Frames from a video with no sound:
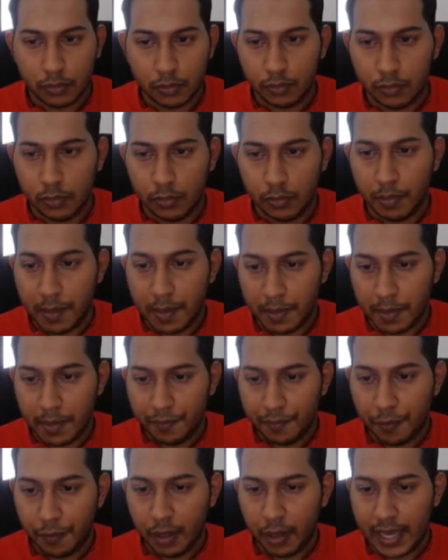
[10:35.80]
but
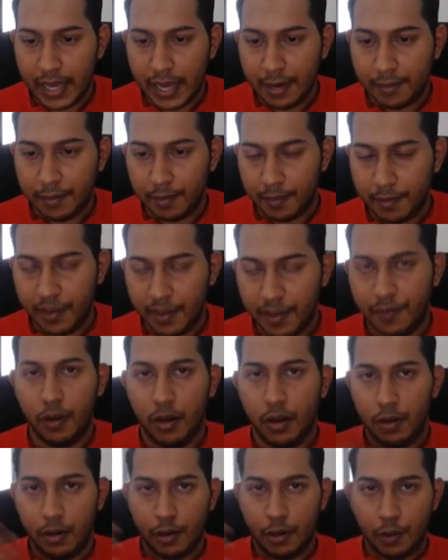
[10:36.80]
before that,
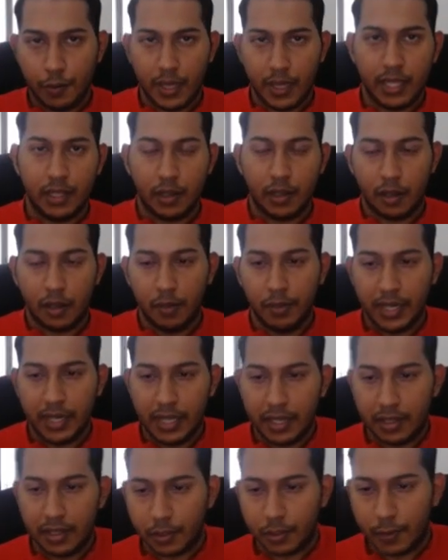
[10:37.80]
before doing the
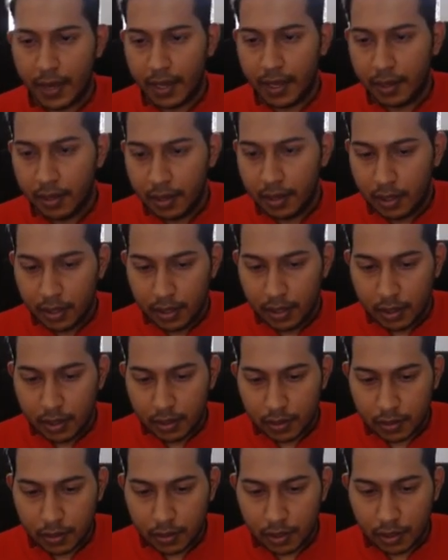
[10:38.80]
completing the square,
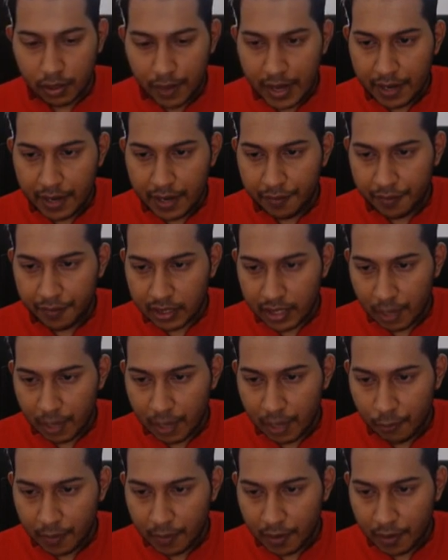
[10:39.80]
so the very first step
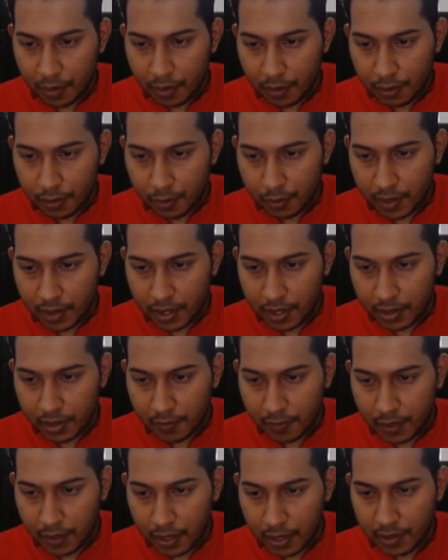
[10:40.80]
what we're going to do is
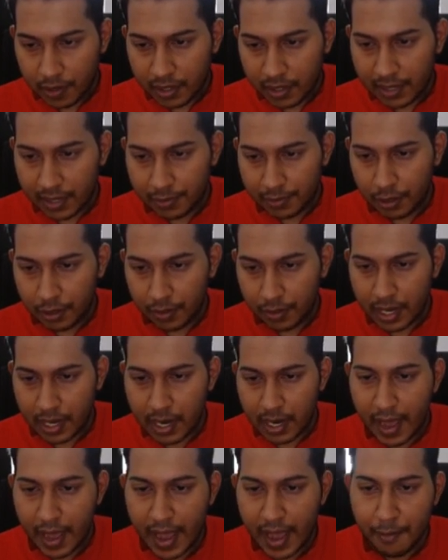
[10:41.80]
we're going to substitute
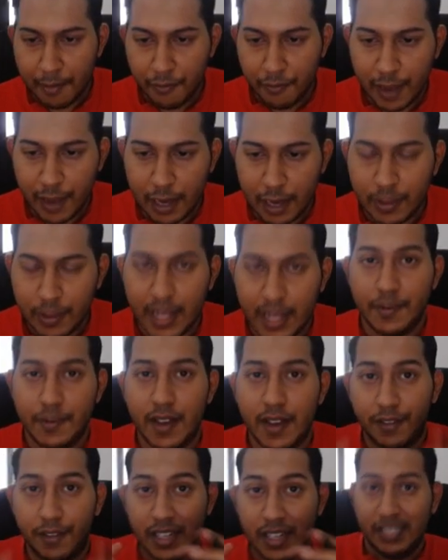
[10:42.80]
the m value that we
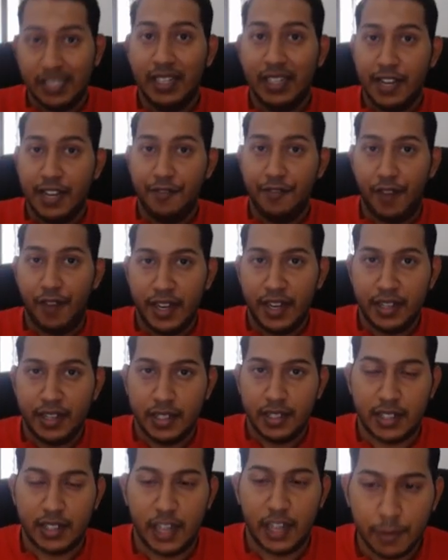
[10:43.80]
have recently find
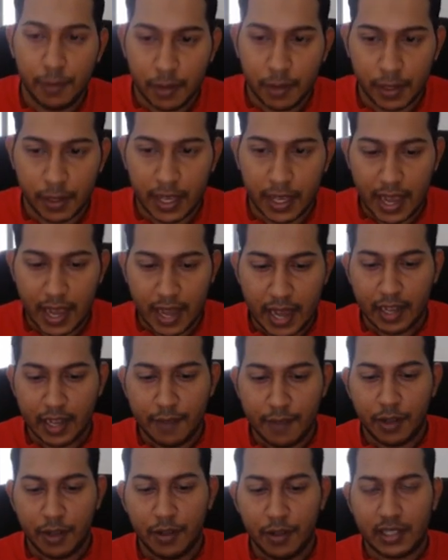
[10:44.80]
just now. Okay, and then
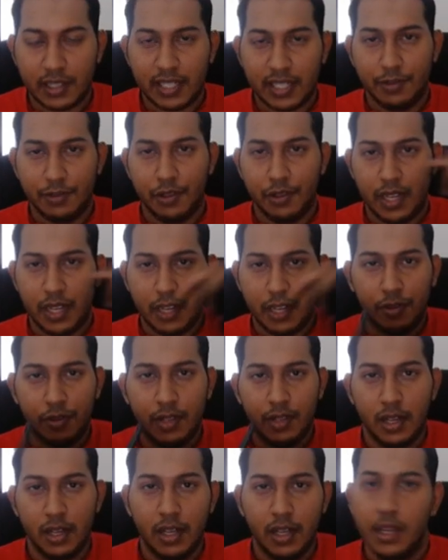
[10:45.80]
we're going to substitute into
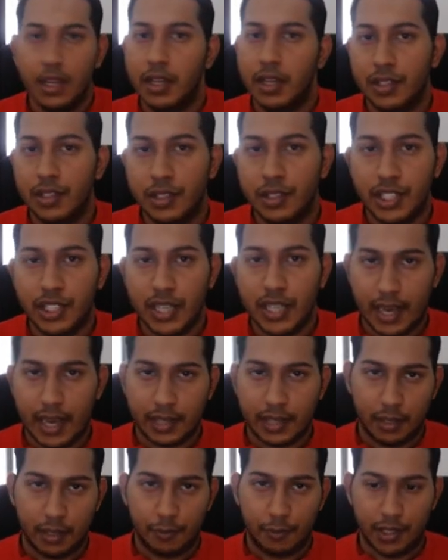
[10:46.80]
the gx
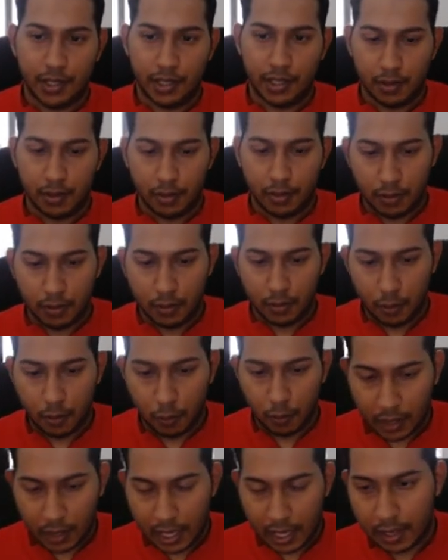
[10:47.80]
equation.
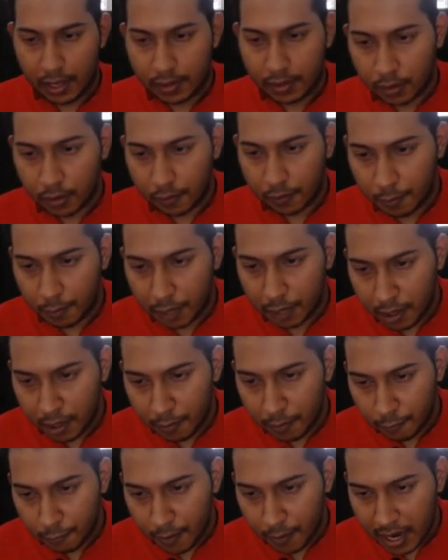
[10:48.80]
Okay, so from here,
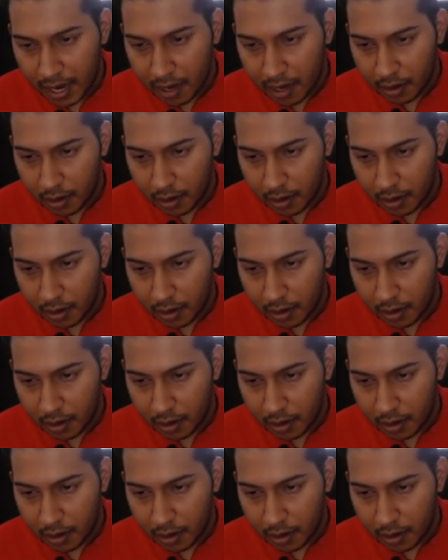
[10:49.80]
when